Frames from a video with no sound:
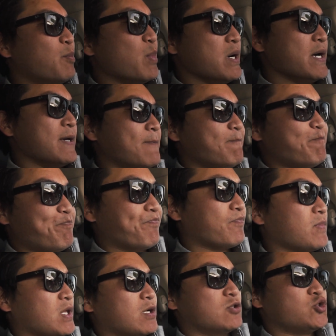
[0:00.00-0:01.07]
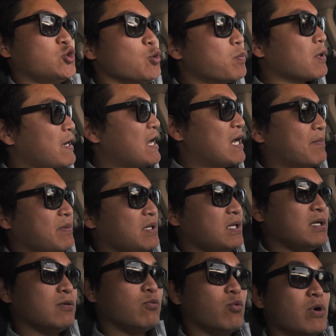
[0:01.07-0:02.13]
but super
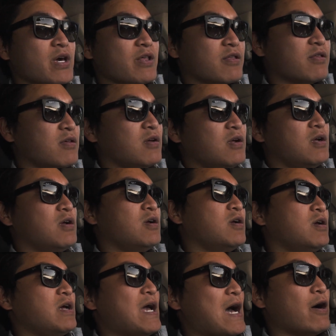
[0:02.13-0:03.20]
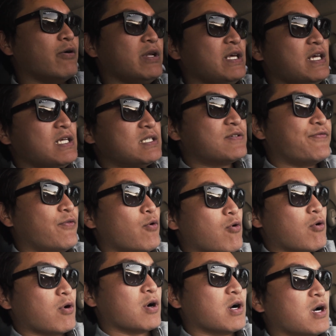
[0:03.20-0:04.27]
happy with how it is.
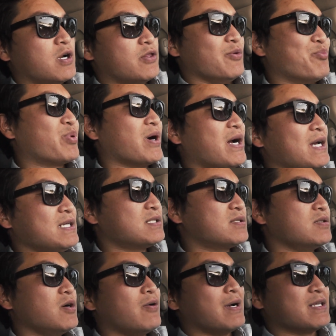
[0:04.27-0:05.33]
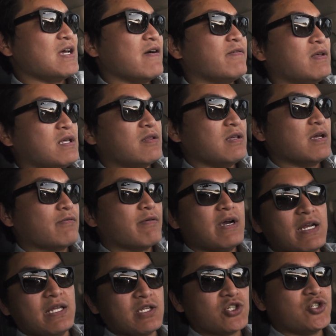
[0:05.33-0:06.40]
For the price though, I definitely think
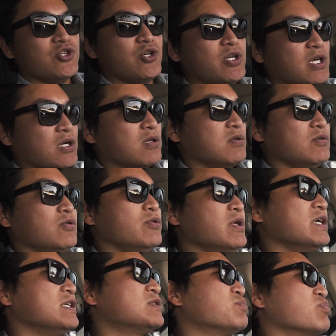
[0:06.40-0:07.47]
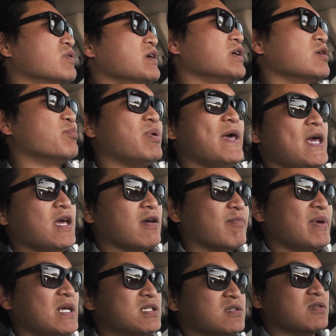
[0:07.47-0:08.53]
Radian should include a spring. You're paying
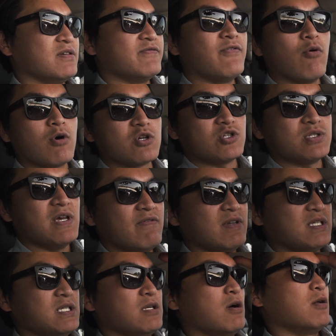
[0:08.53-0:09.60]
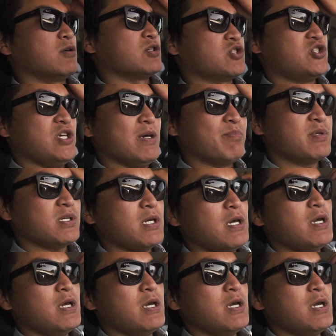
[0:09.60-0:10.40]
basically $470 shipped,